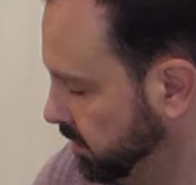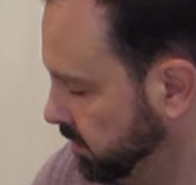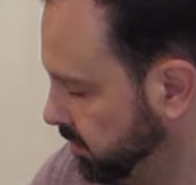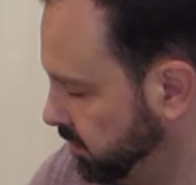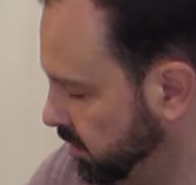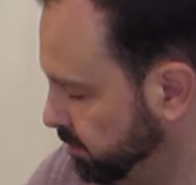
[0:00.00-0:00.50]
So
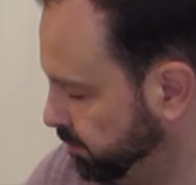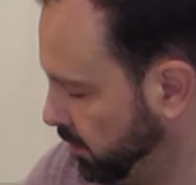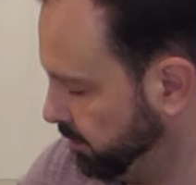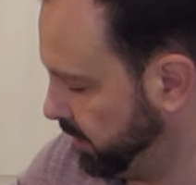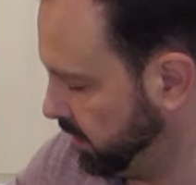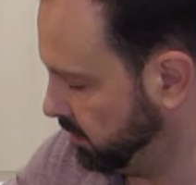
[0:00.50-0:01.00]
just
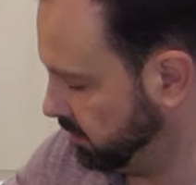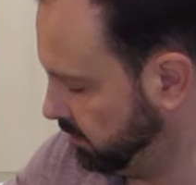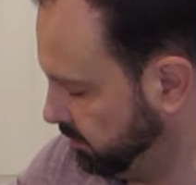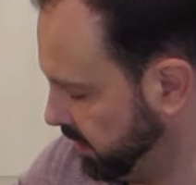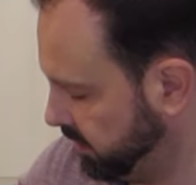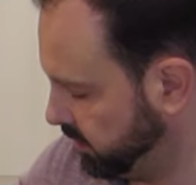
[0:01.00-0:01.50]
pop in
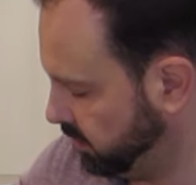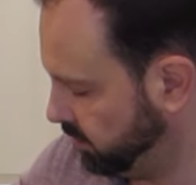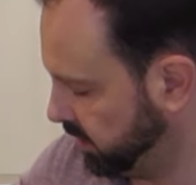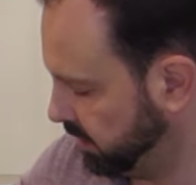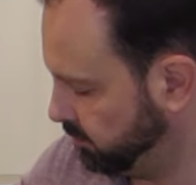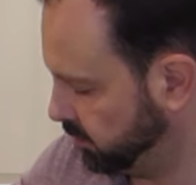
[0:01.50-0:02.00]
about 2
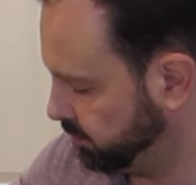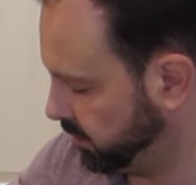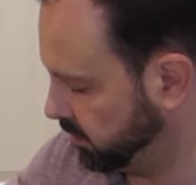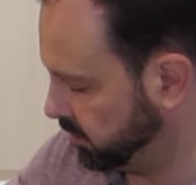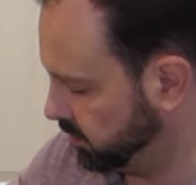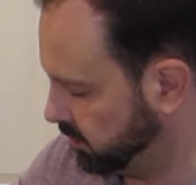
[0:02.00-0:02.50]

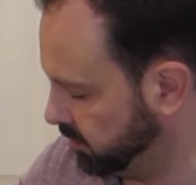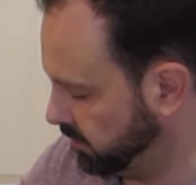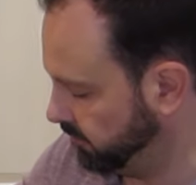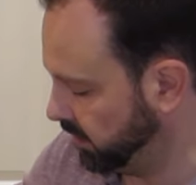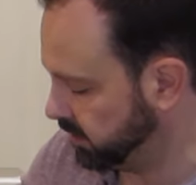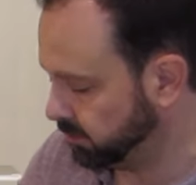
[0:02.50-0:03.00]
tablespoons of
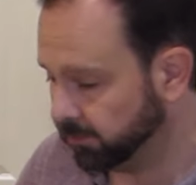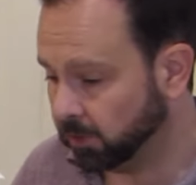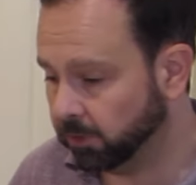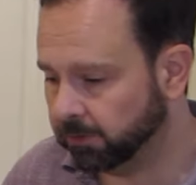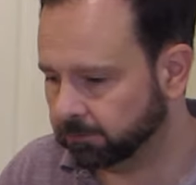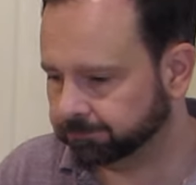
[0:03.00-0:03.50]
vegetable
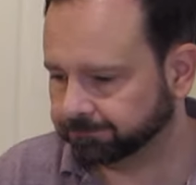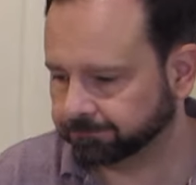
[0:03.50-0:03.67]
oil